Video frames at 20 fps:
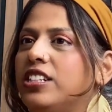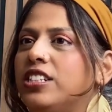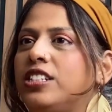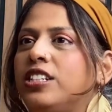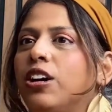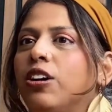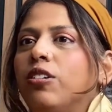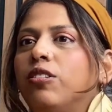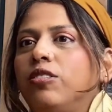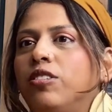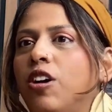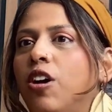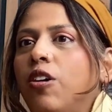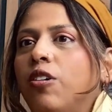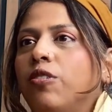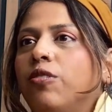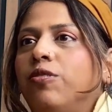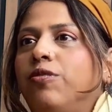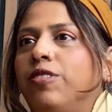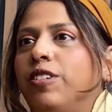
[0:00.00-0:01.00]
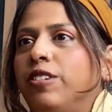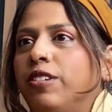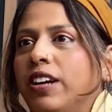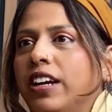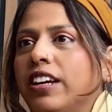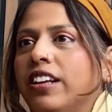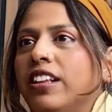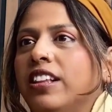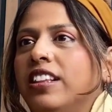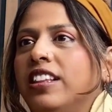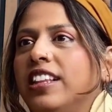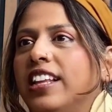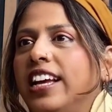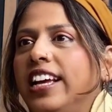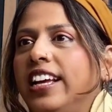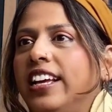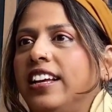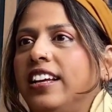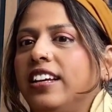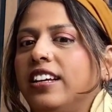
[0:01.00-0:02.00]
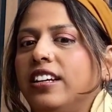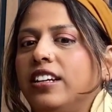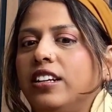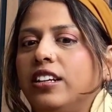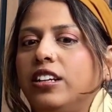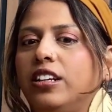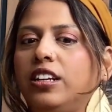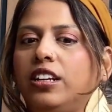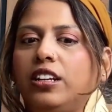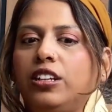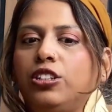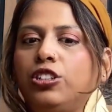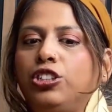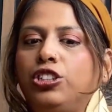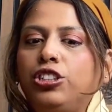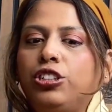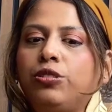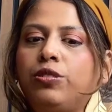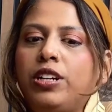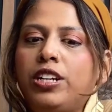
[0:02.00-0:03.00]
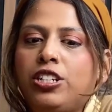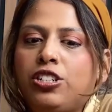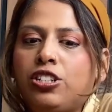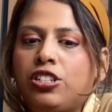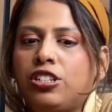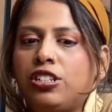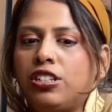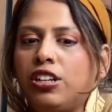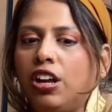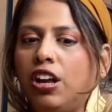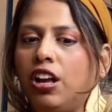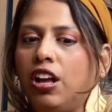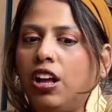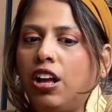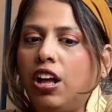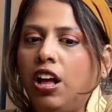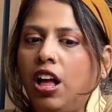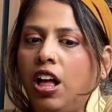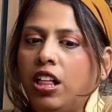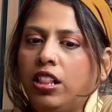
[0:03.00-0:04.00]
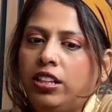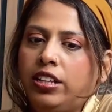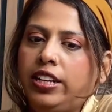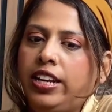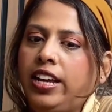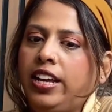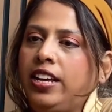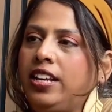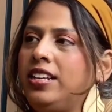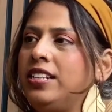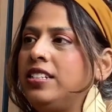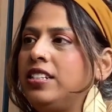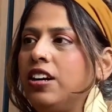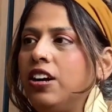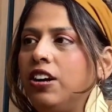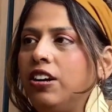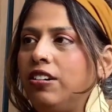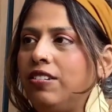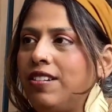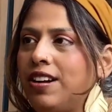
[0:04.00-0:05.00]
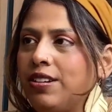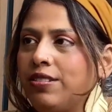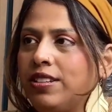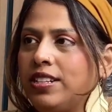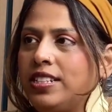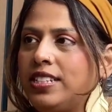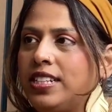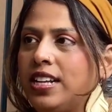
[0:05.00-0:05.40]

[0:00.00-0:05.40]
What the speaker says: so no, for real, like Jewish holidays are around this time.